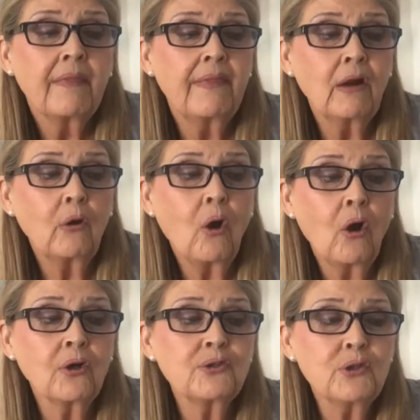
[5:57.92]
there
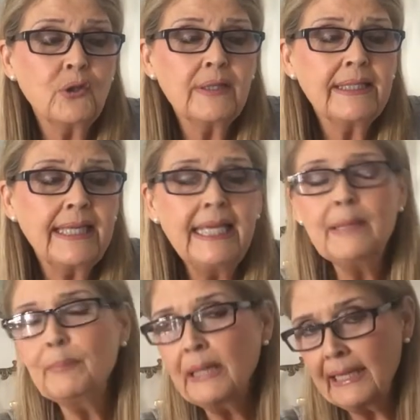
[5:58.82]
are certain
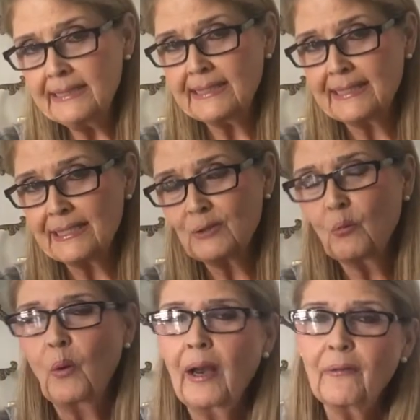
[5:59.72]
key places
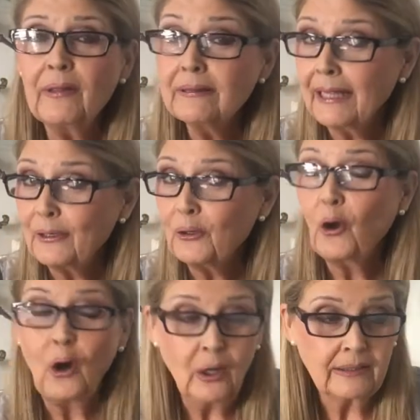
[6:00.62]
where the letter
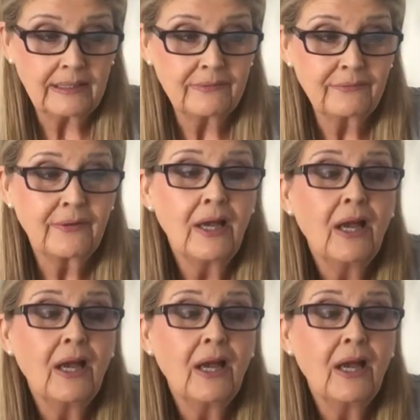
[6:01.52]
Aleph